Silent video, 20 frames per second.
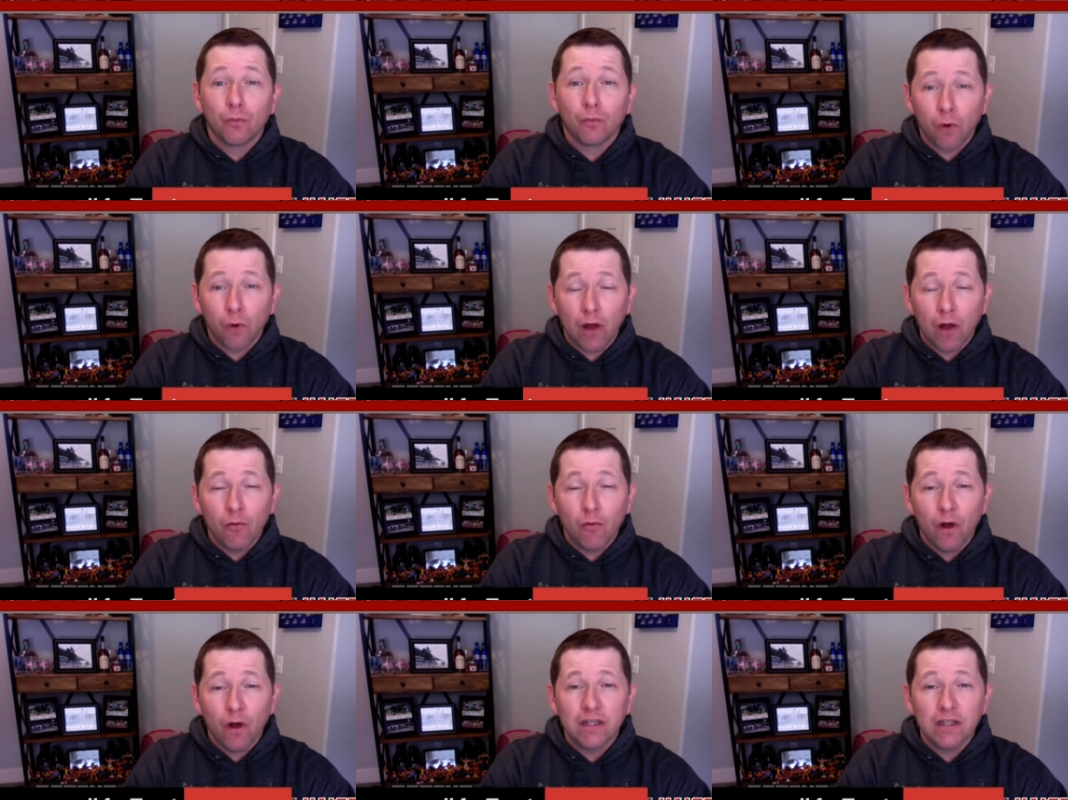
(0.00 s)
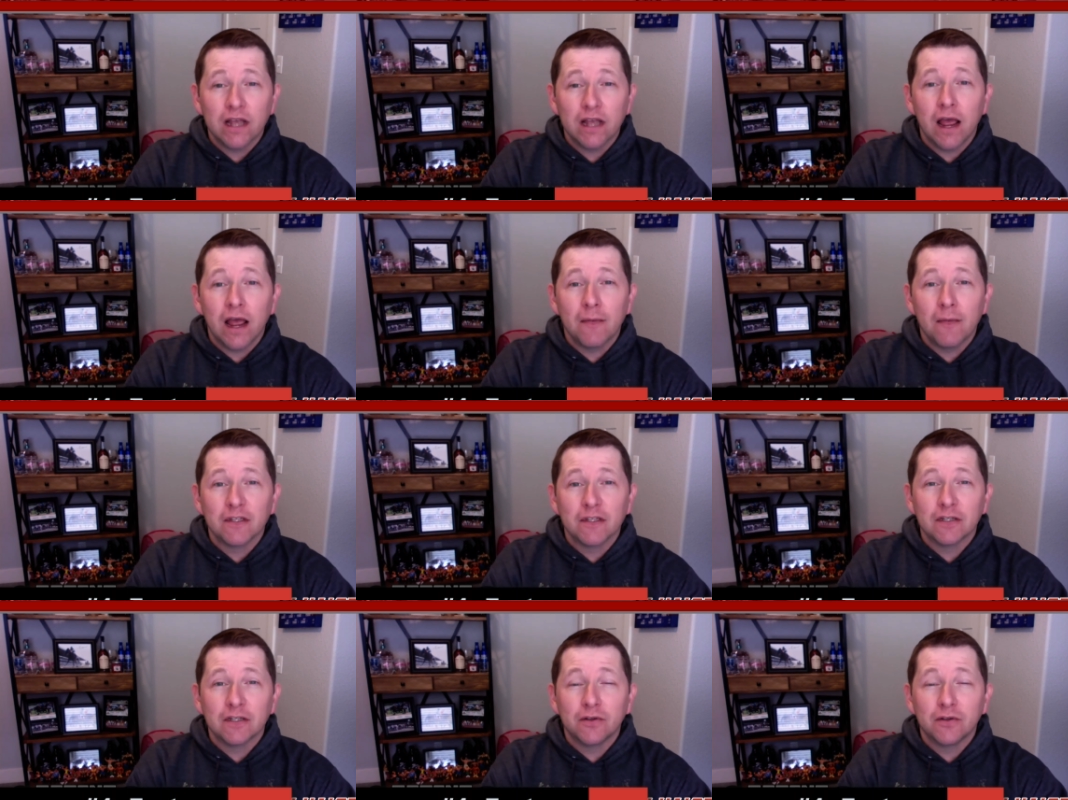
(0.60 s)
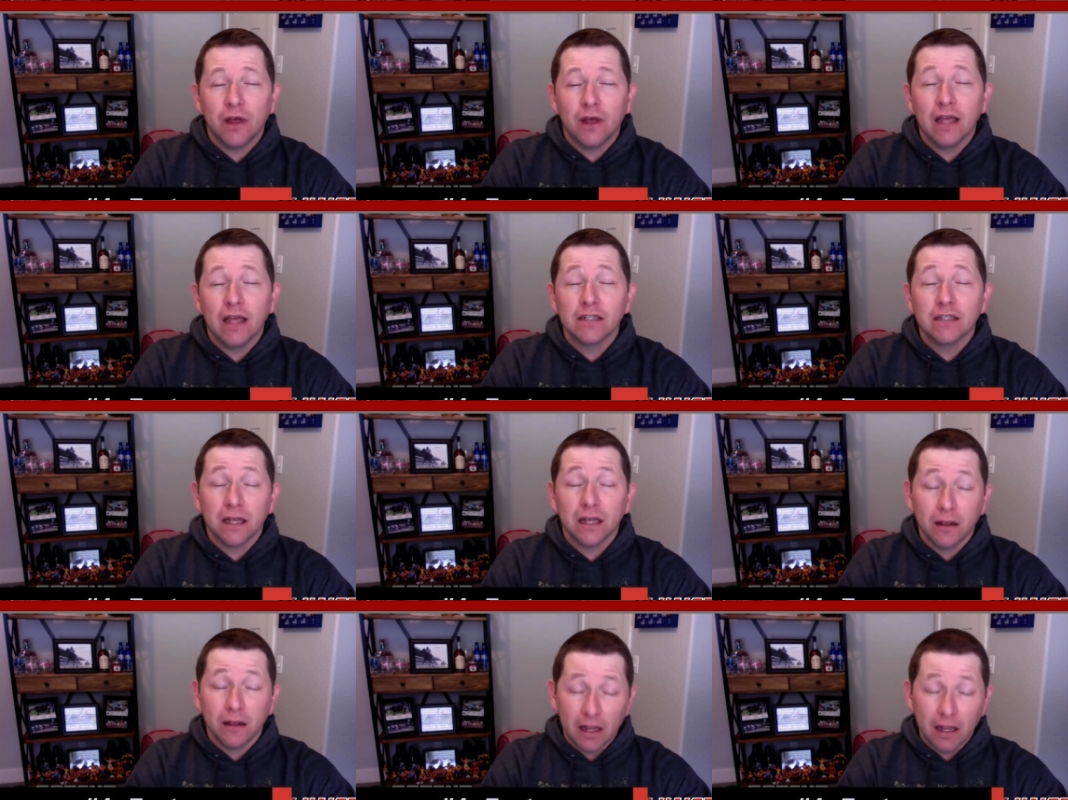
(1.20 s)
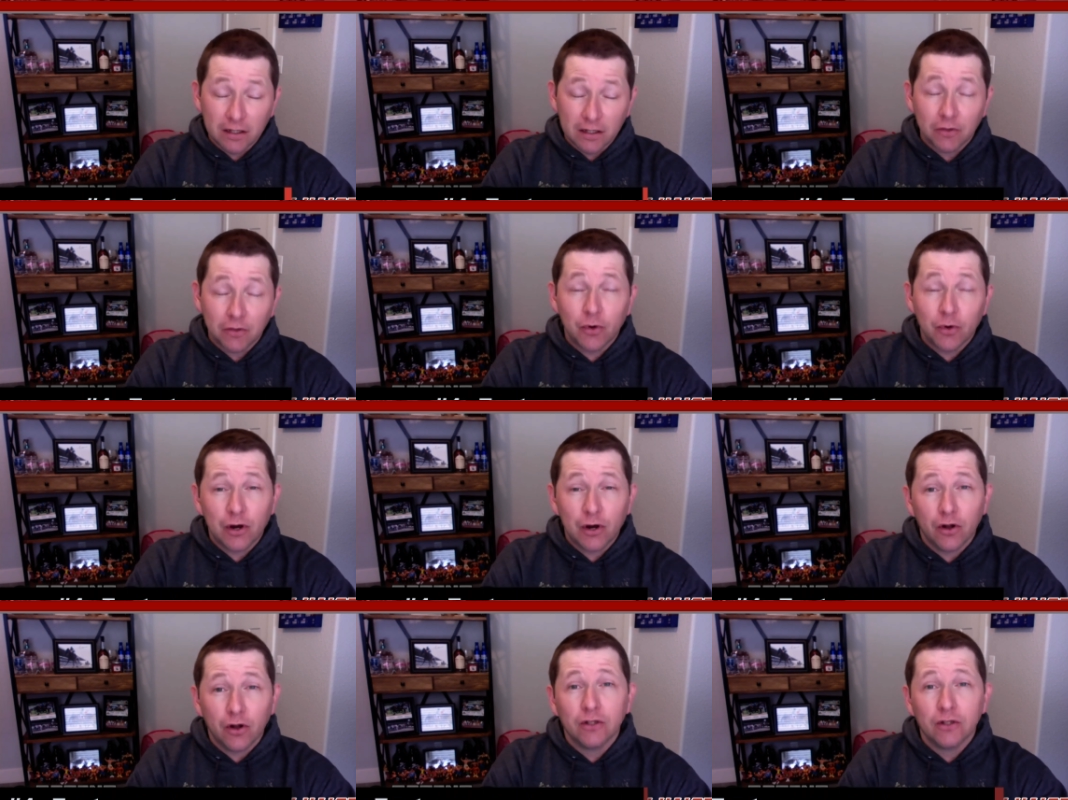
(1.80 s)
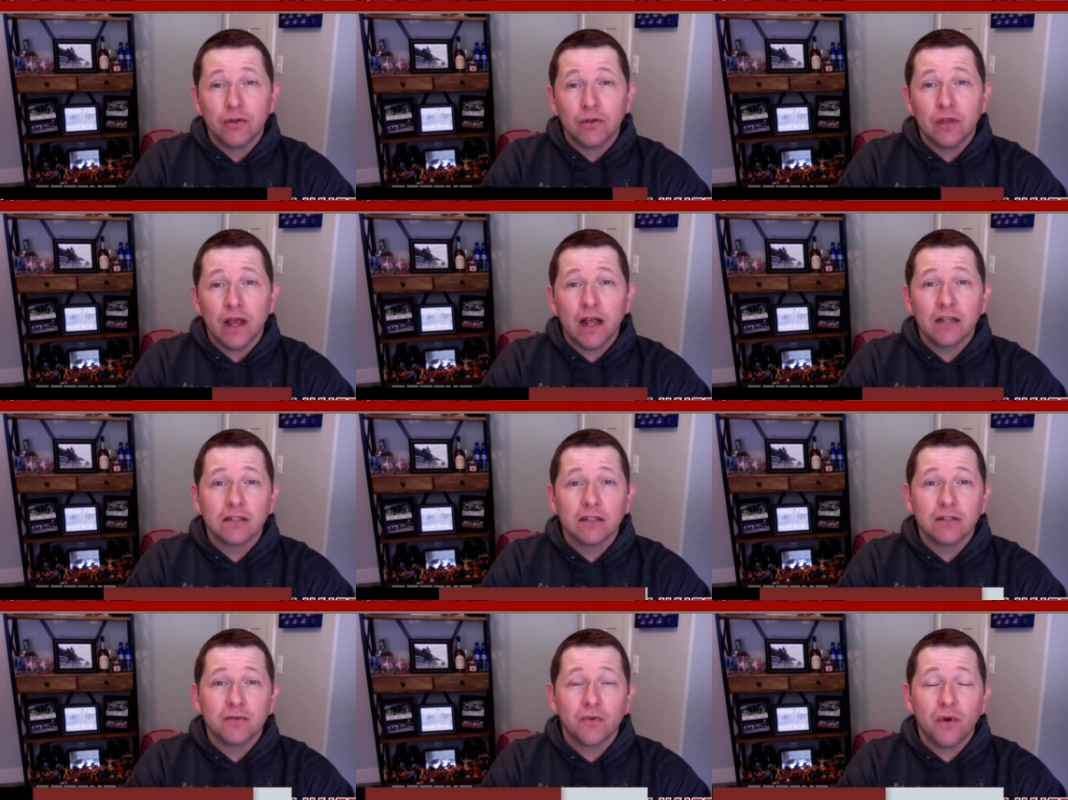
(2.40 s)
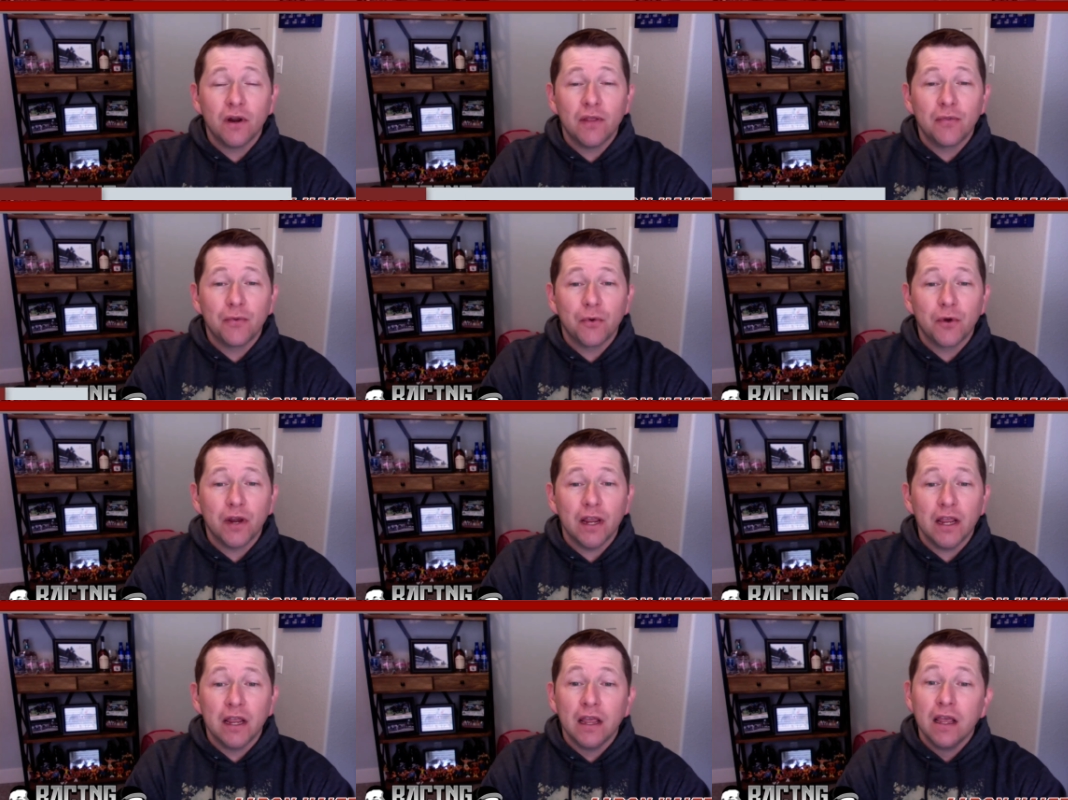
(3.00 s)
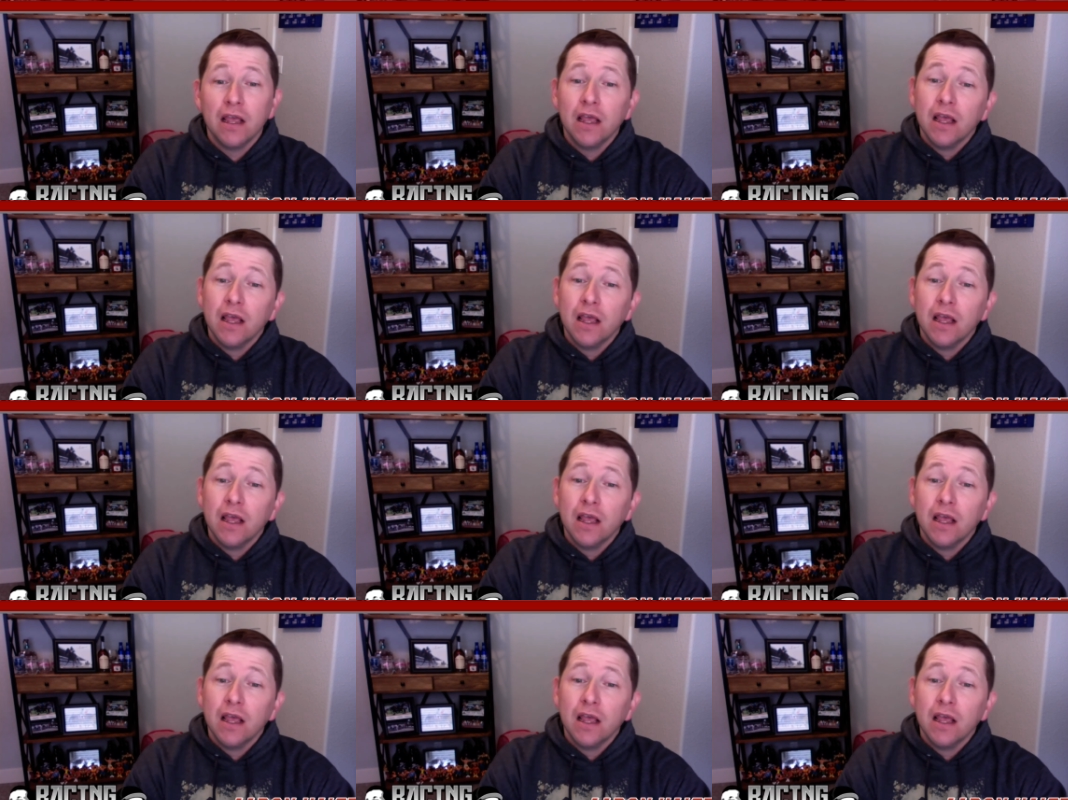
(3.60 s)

run one time as a two, as a as a three year old 2023